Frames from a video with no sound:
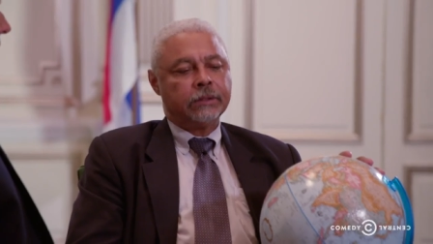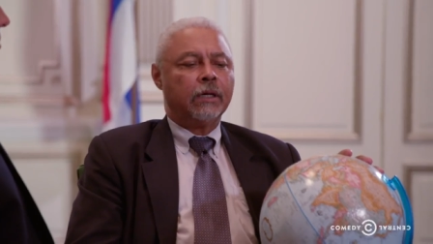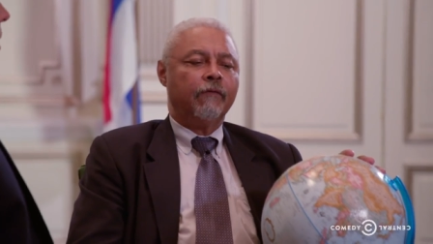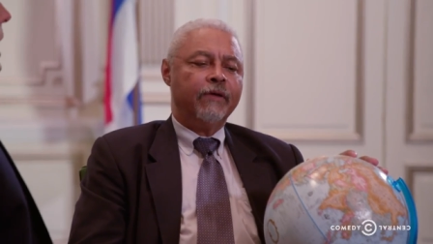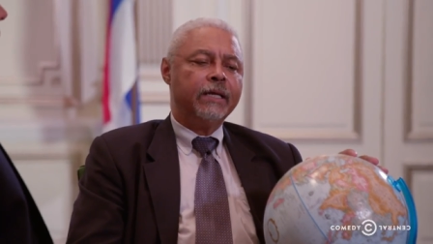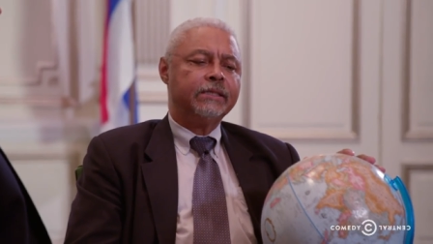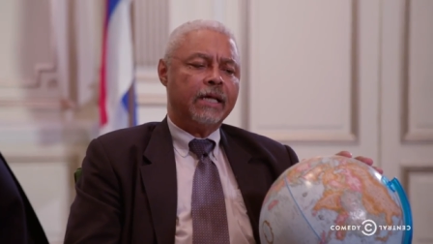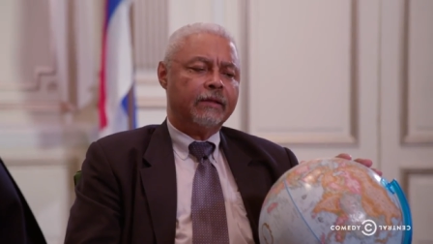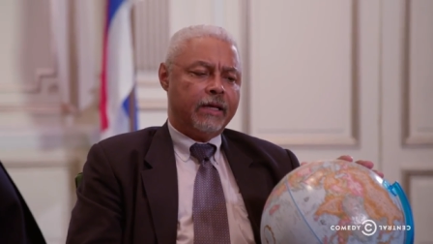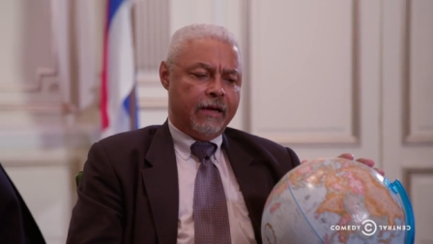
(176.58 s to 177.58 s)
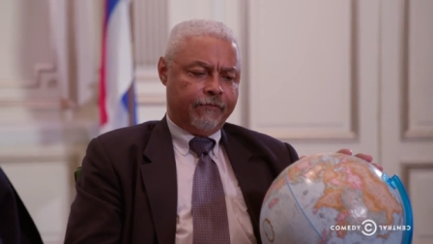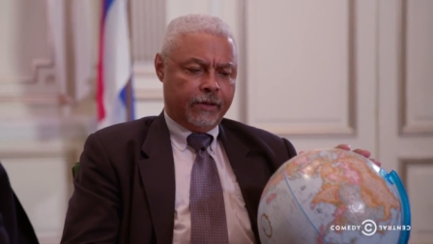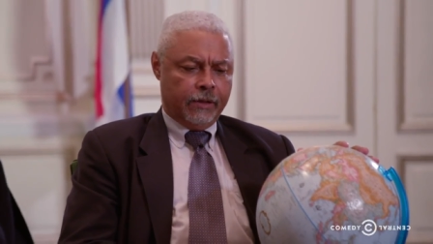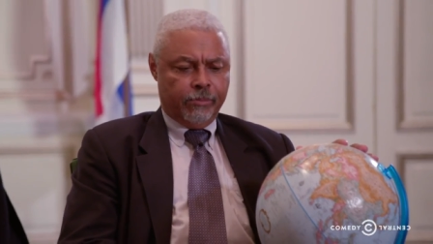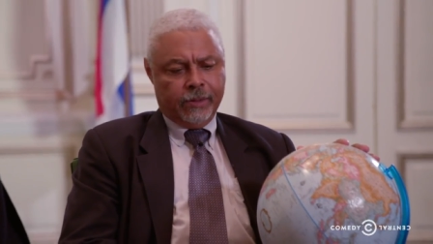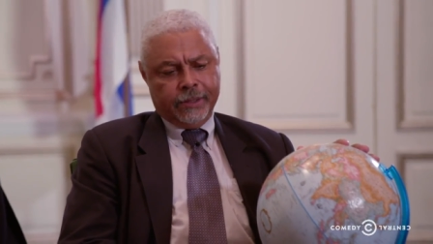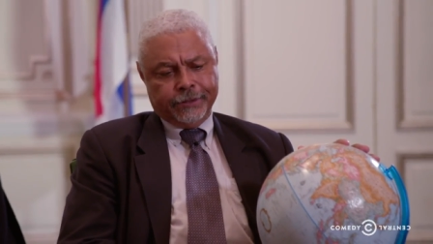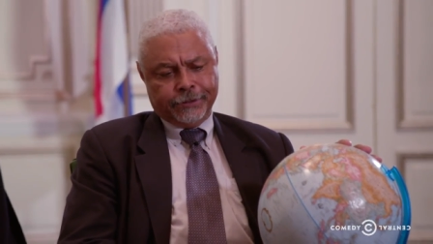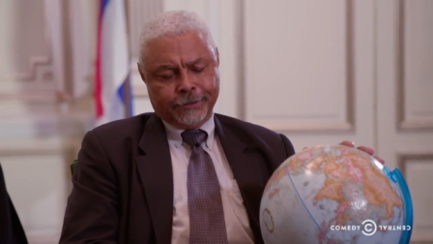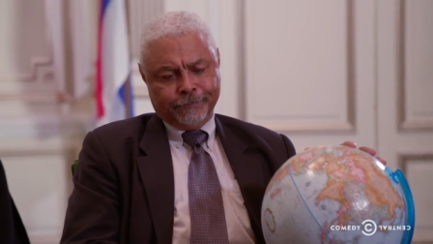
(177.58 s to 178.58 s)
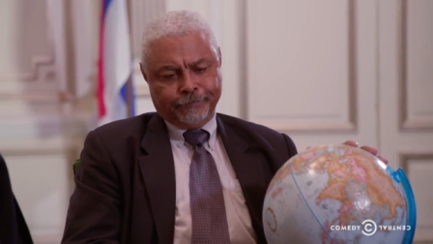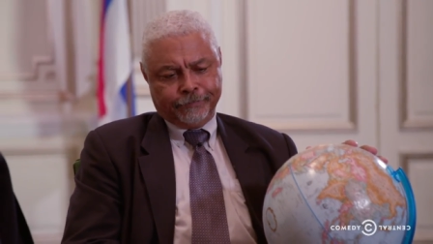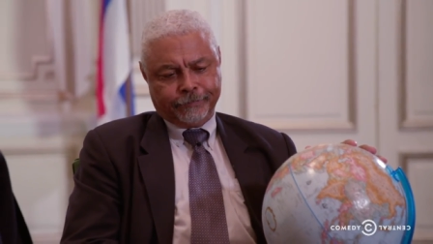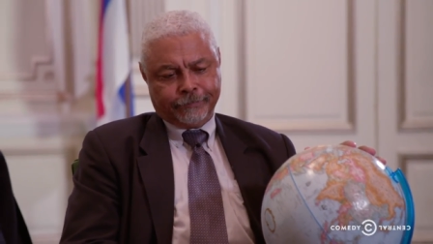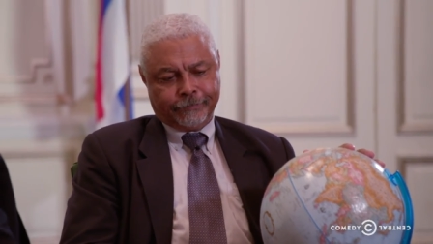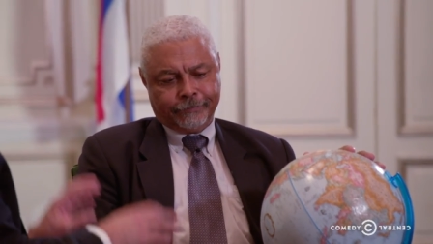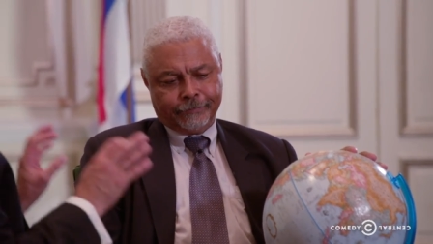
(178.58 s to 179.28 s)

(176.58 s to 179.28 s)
So, find South Africa, please. Okay.